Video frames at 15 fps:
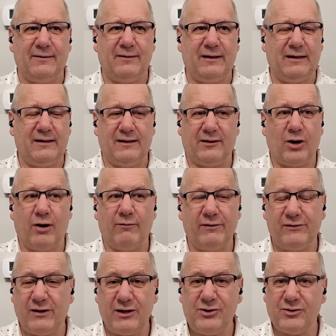In the
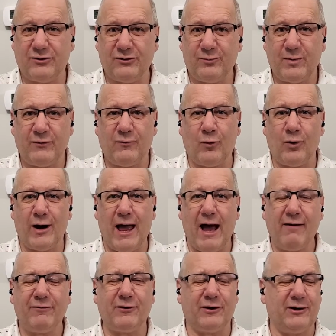conversations before and
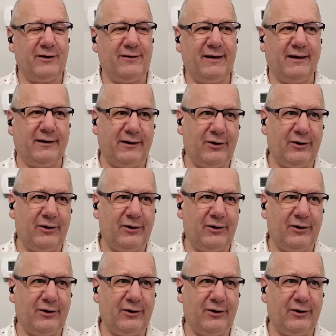after, you think,